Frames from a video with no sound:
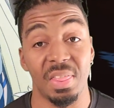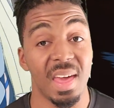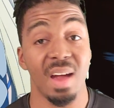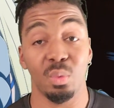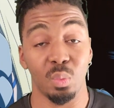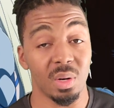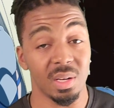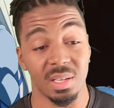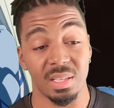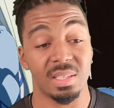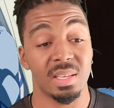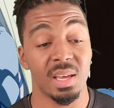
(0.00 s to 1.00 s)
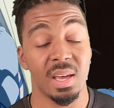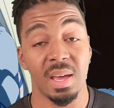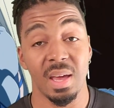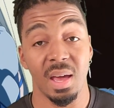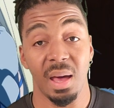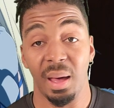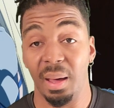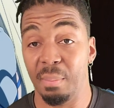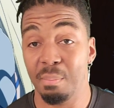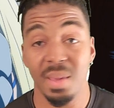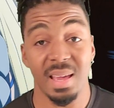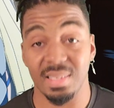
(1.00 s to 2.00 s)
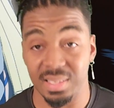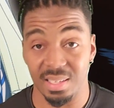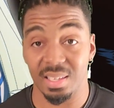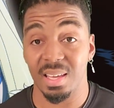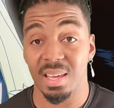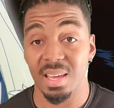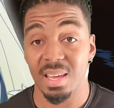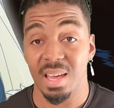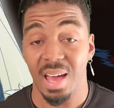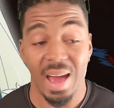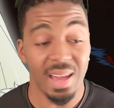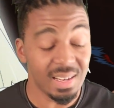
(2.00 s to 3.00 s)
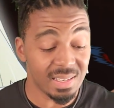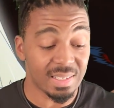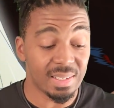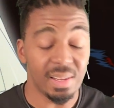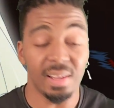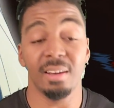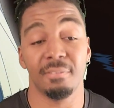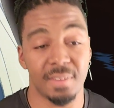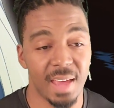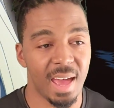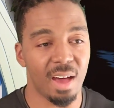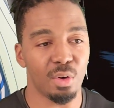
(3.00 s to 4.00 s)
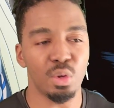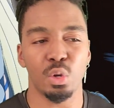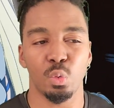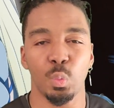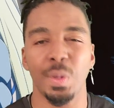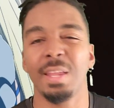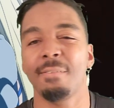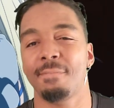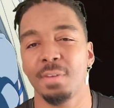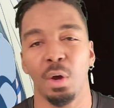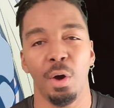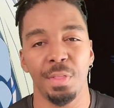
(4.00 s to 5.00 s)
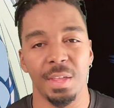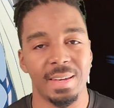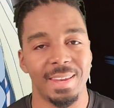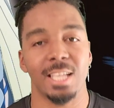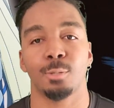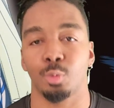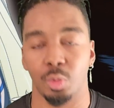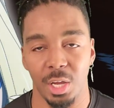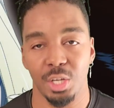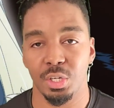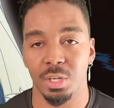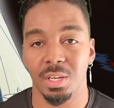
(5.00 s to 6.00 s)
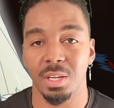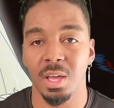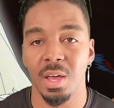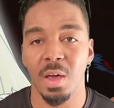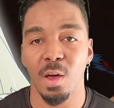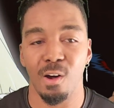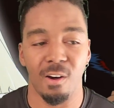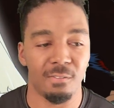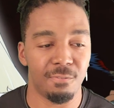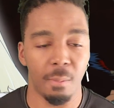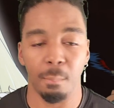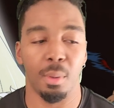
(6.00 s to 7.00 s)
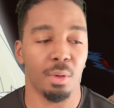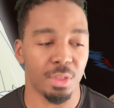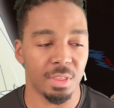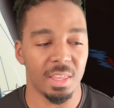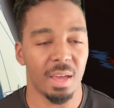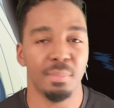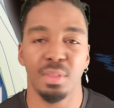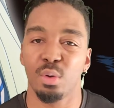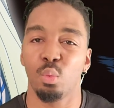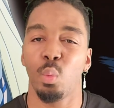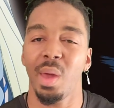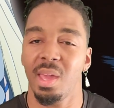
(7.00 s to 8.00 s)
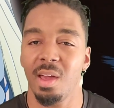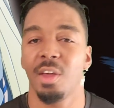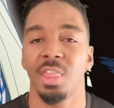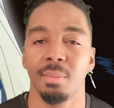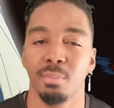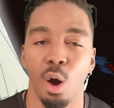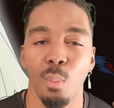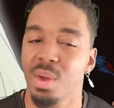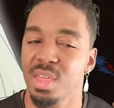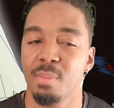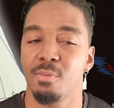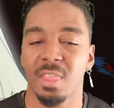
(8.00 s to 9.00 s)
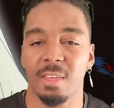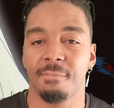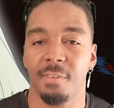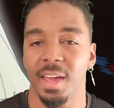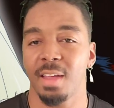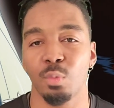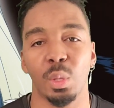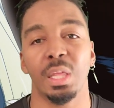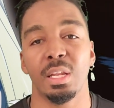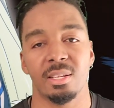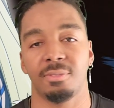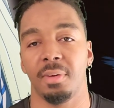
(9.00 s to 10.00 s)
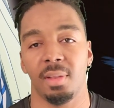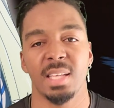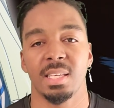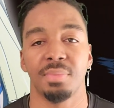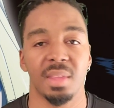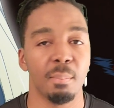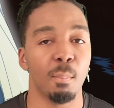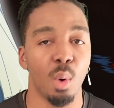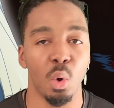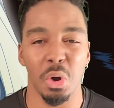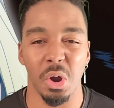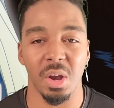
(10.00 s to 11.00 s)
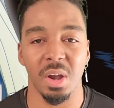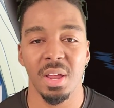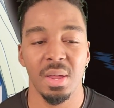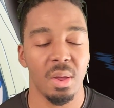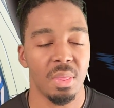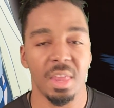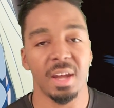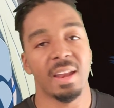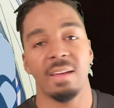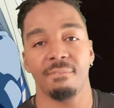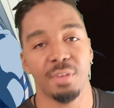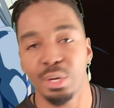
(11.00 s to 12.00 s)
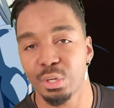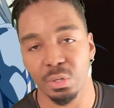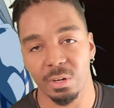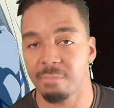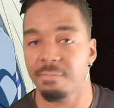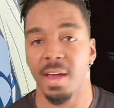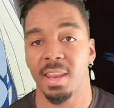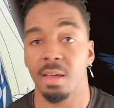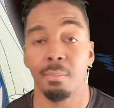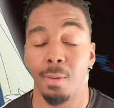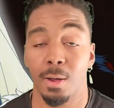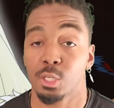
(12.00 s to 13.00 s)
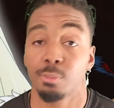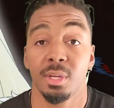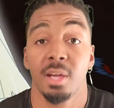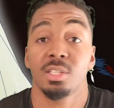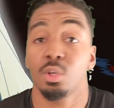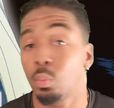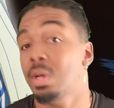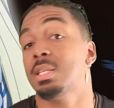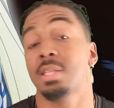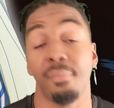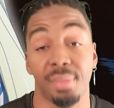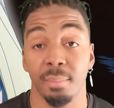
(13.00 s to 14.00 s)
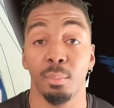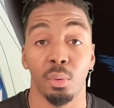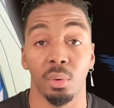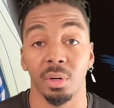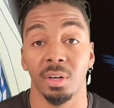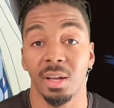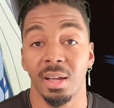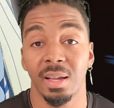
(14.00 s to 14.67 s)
that was amazing. I just loved how you could really feel the desperation from both of them. The weight of the moment, the fight really just felt like something more than an adventure fighting a monster, because it was something more